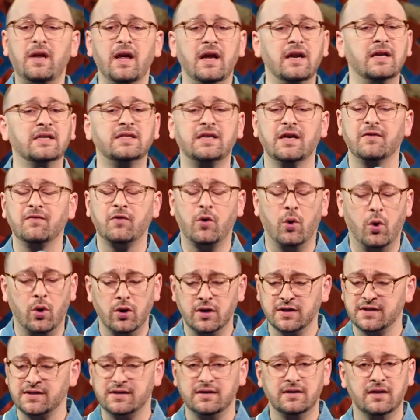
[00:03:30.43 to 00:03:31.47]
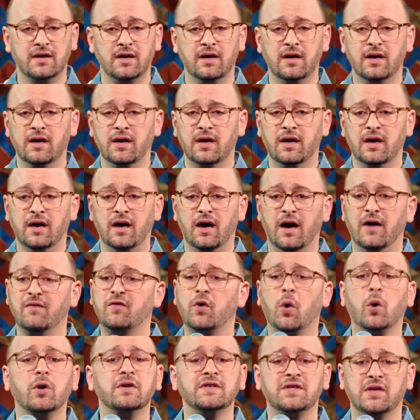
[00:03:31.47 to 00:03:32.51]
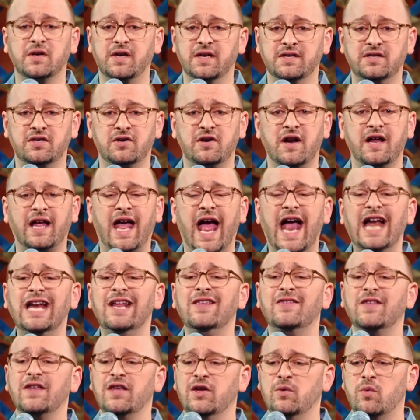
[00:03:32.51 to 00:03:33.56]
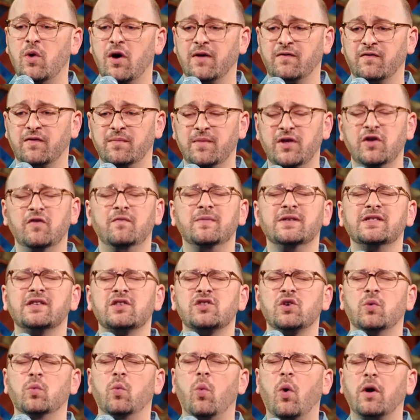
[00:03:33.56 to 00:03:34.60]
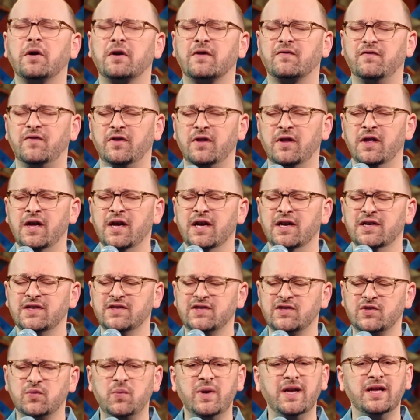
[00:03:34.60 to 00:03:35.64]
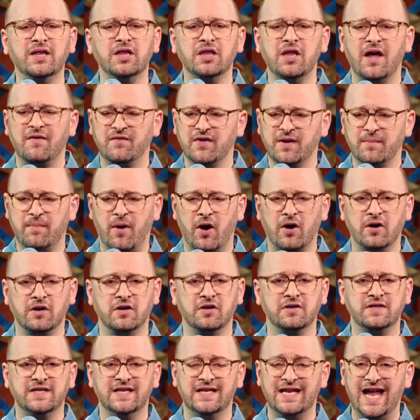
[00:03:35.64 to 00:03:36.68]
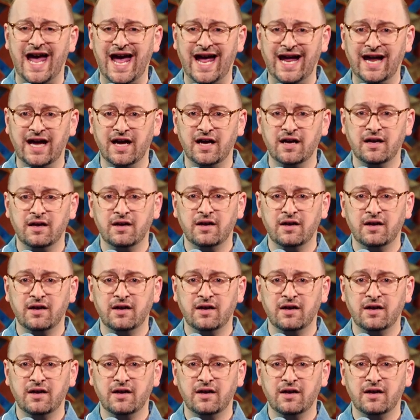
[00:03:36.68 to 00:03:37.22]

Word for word: And I say, of course I'll kiss your neck, anything you want from me. You've been such a wonderful, sweet, loving partner today